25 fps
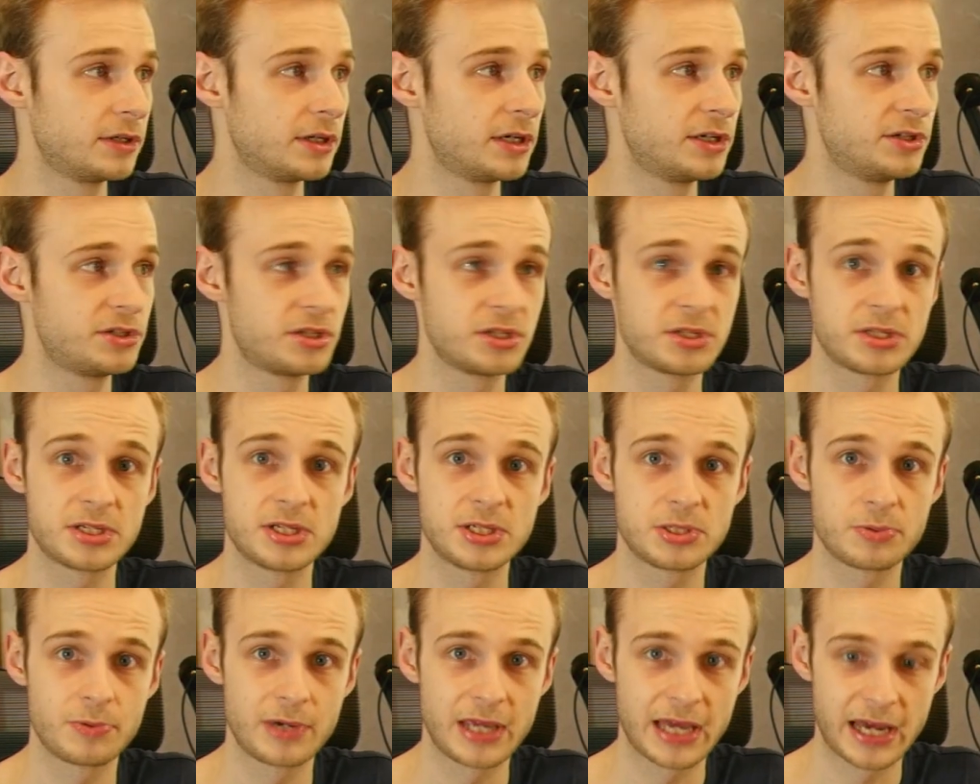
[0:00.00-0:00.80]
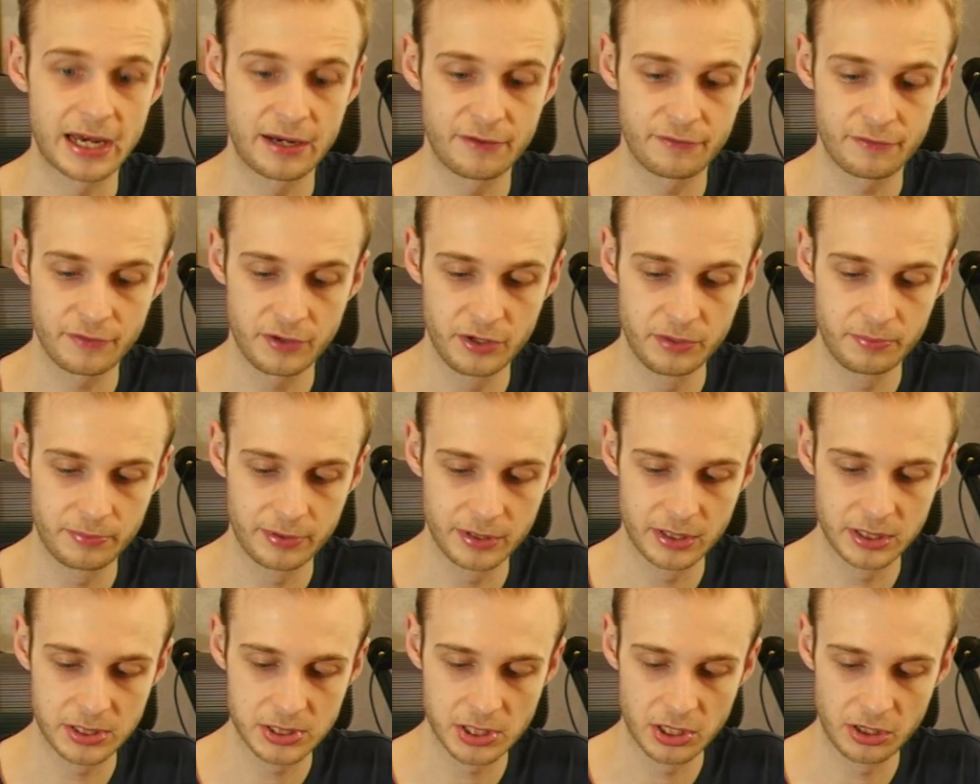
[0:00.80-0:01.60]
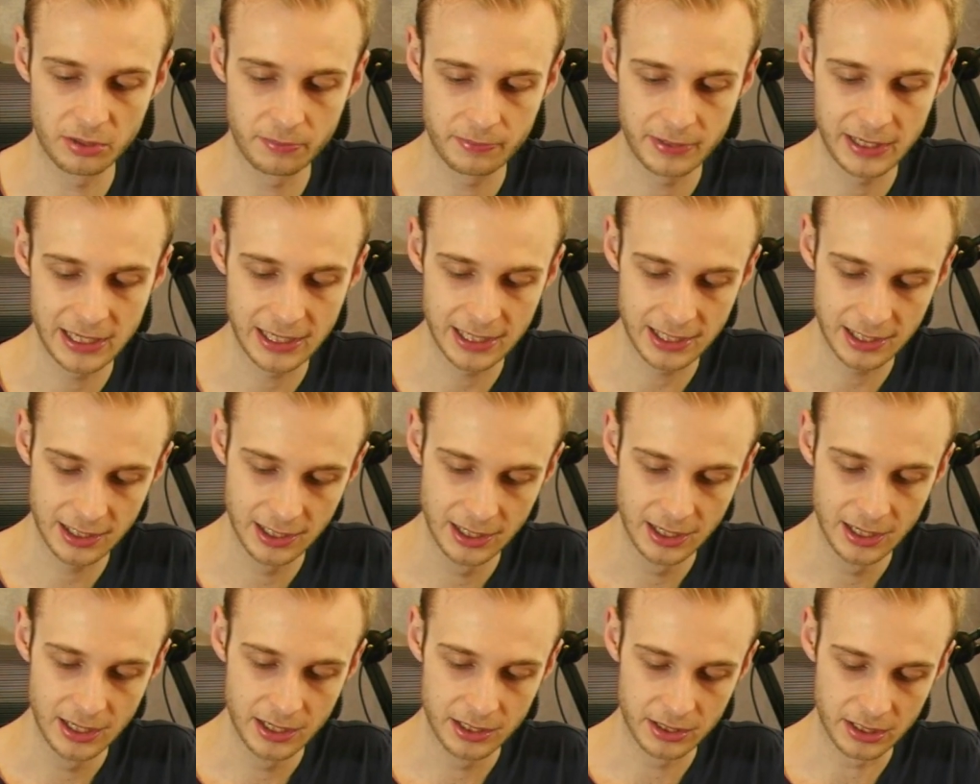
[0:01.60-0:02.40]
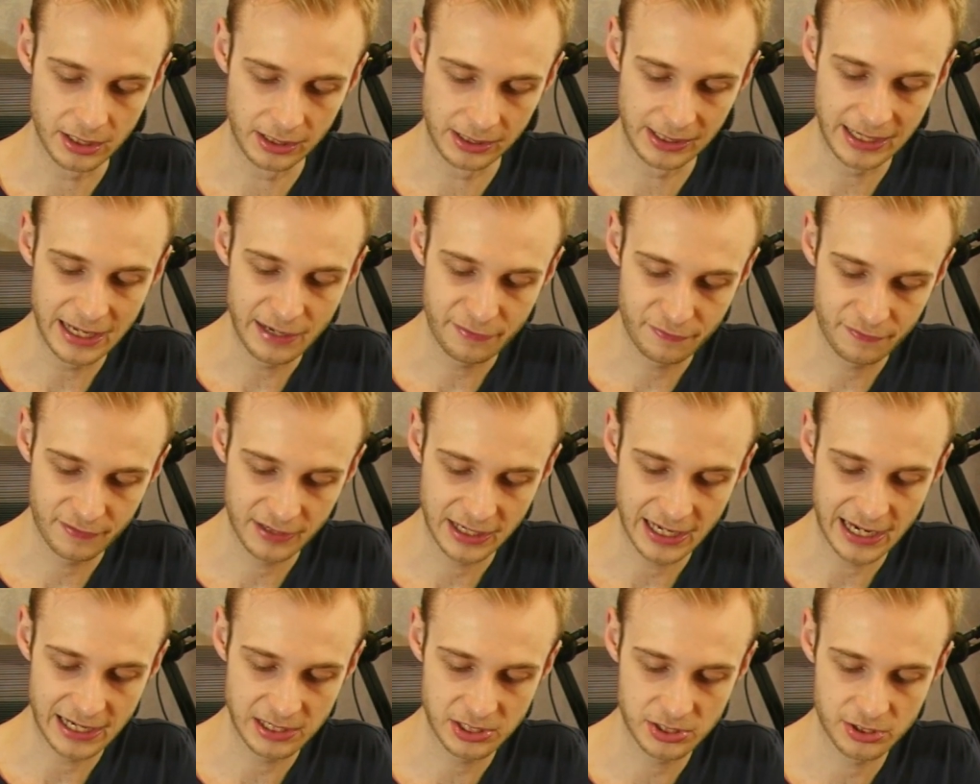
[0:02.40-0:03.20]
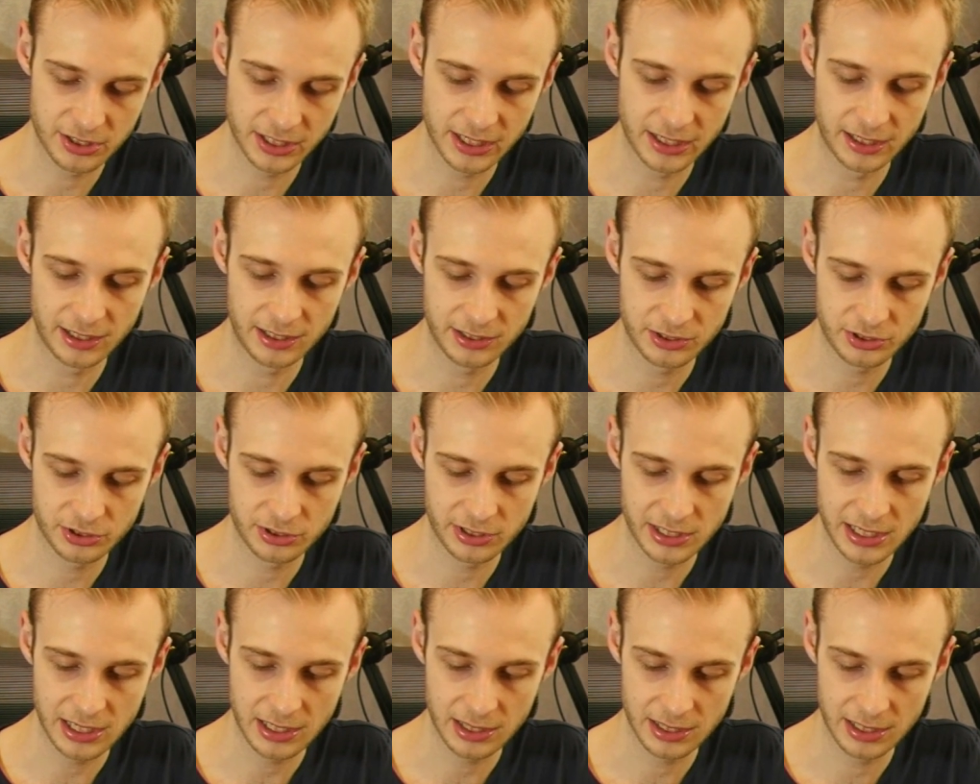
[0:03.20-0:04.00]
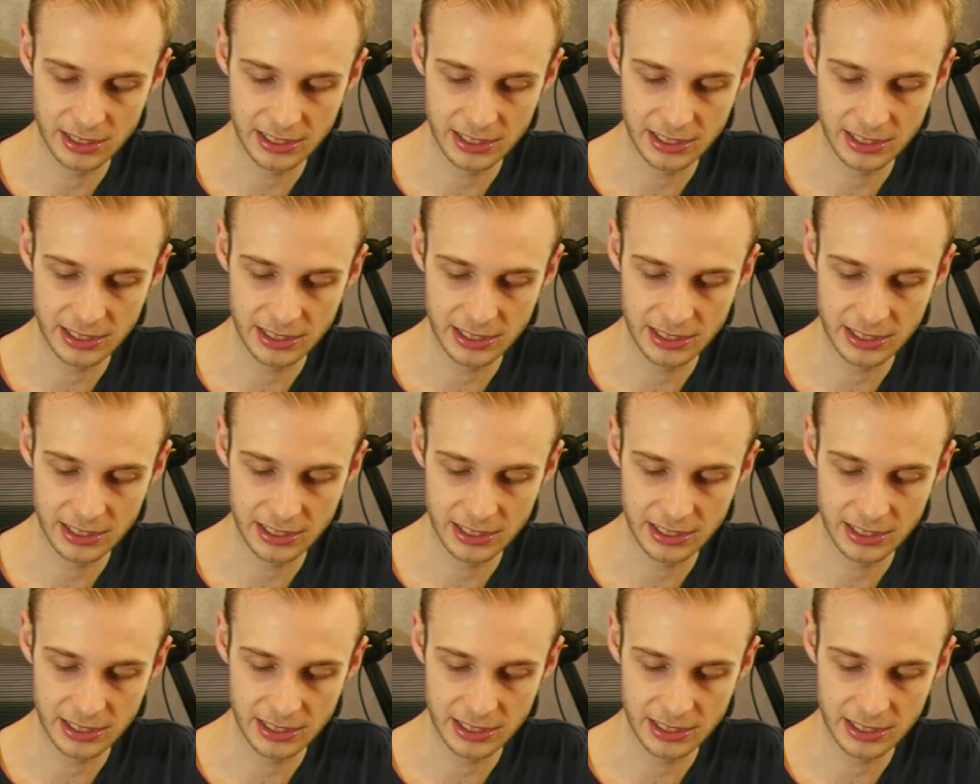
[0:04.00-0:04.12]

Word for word: And just as we have up at the top here, the left gastric artery that